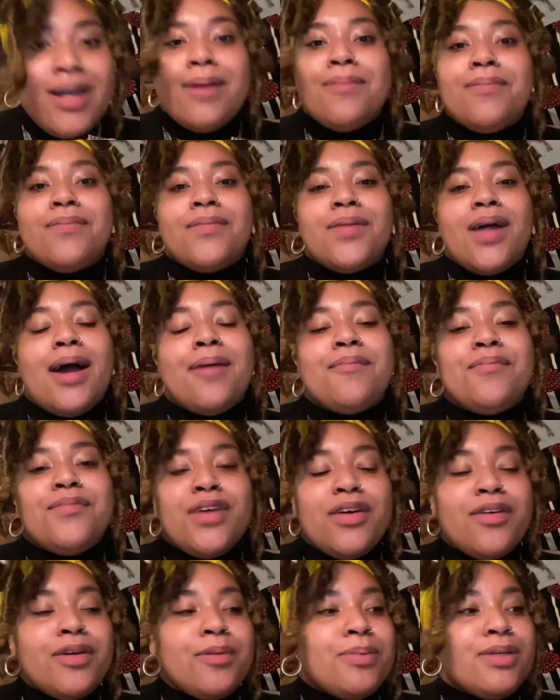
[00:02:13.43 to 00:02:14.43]
I'm
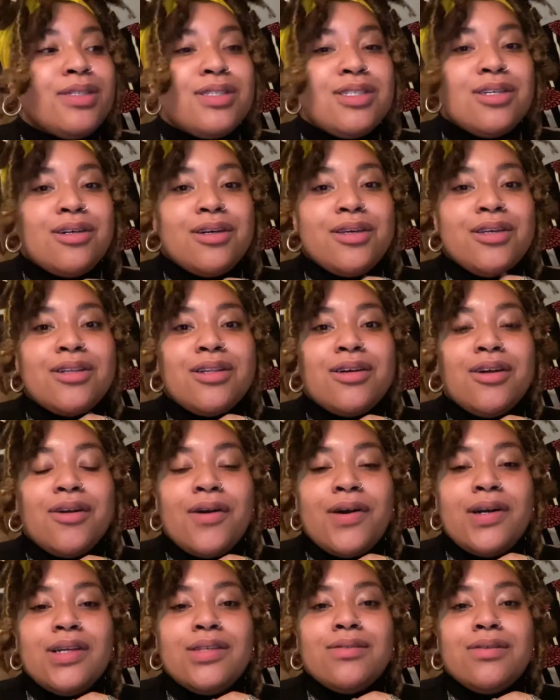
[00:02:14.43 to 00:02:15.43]
very particular
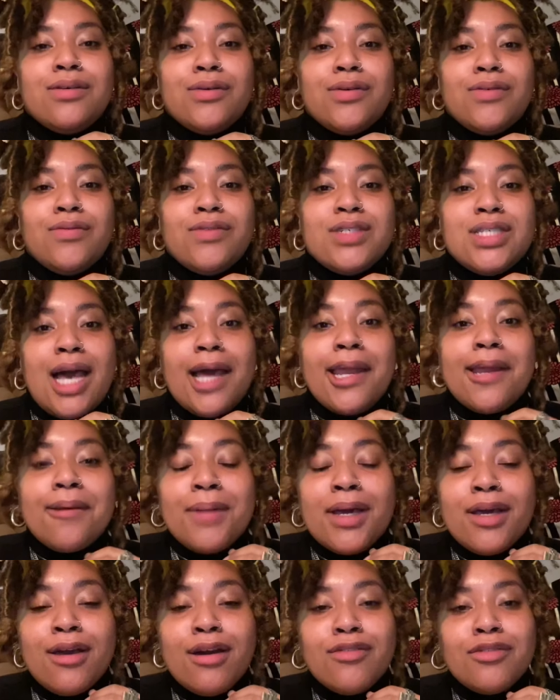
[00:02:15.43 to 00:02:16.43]
on reciting
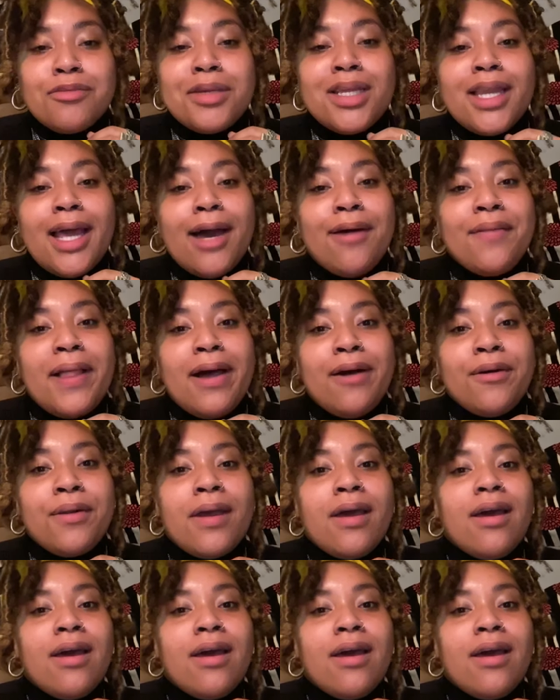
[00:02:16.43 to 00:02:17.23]
my government out loud.